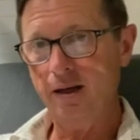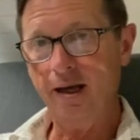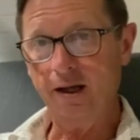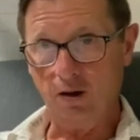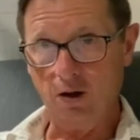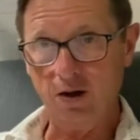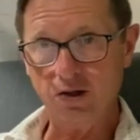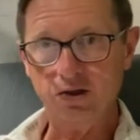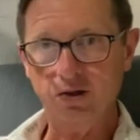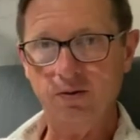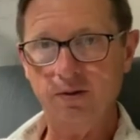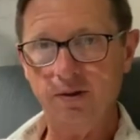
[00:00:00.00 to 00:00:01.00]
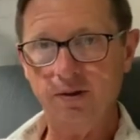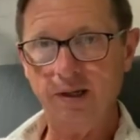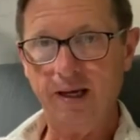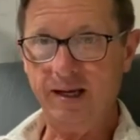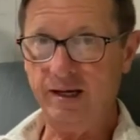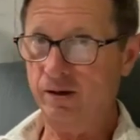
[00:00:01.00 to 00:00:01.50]
It'll haunt you
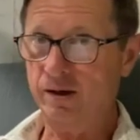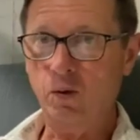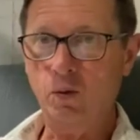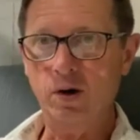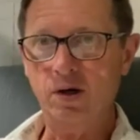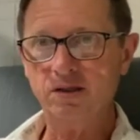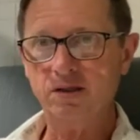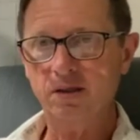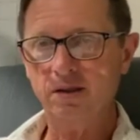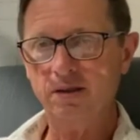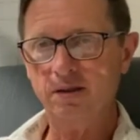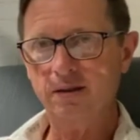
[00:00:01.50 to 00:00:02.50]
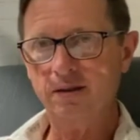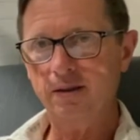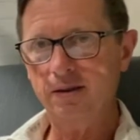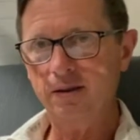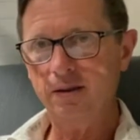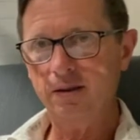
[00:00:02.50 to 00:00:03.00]
and it'll get worse.
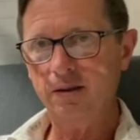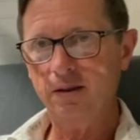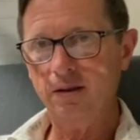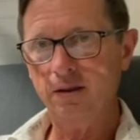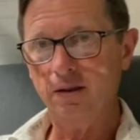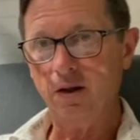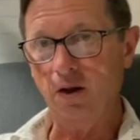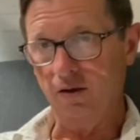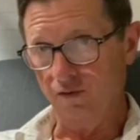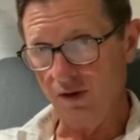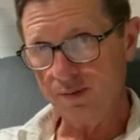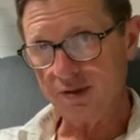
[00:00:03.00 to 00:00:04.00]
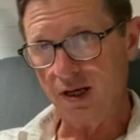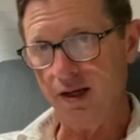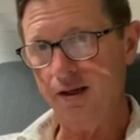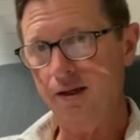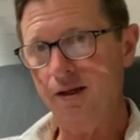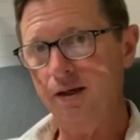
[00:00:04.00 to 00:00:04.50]
On the flip
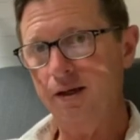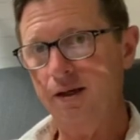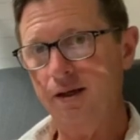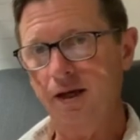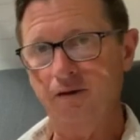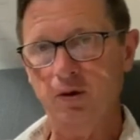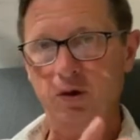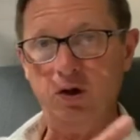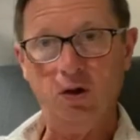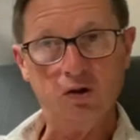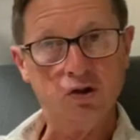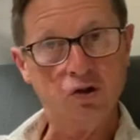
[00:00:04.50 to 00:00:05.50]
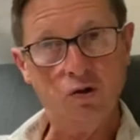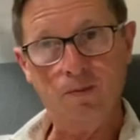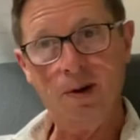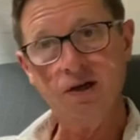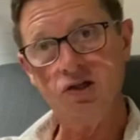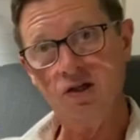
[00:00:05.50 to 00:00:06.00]
side, if you indulge too
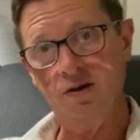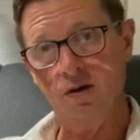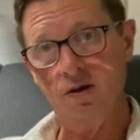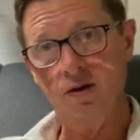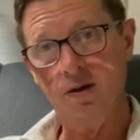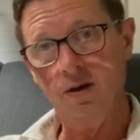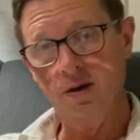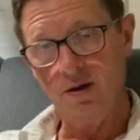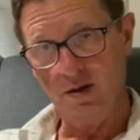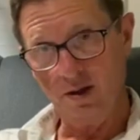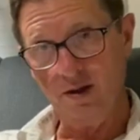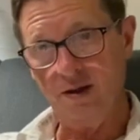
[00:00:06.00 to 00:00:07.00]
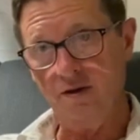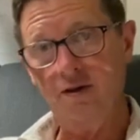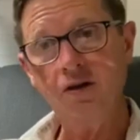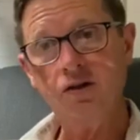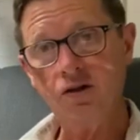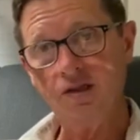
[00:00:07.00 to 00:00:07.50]
much in the in the
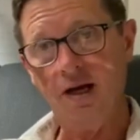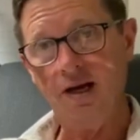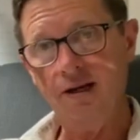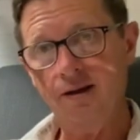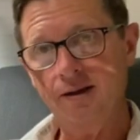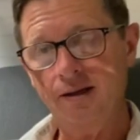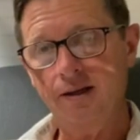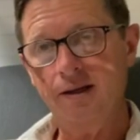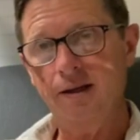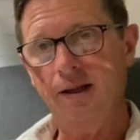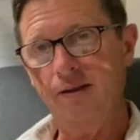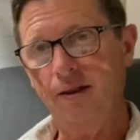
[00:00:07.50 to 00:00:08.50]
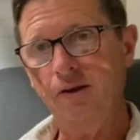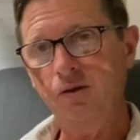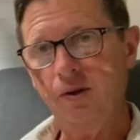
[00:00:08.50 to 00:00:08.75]
adventure side, then you